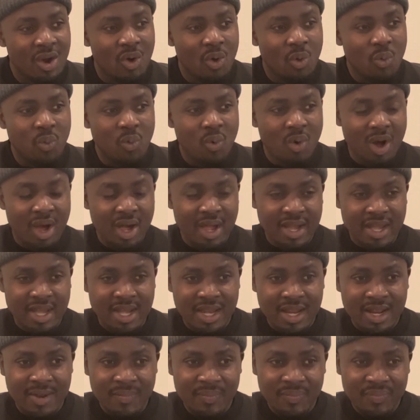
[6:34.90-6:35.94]

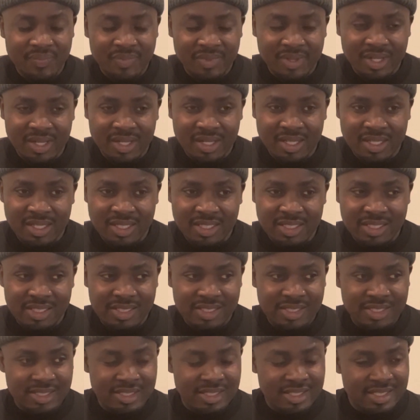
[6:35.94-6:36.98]
one
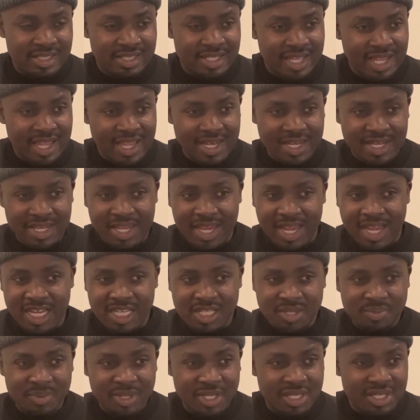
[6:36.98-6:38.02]

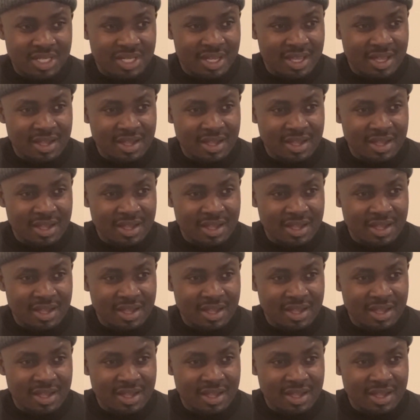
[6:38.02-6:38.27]
engagement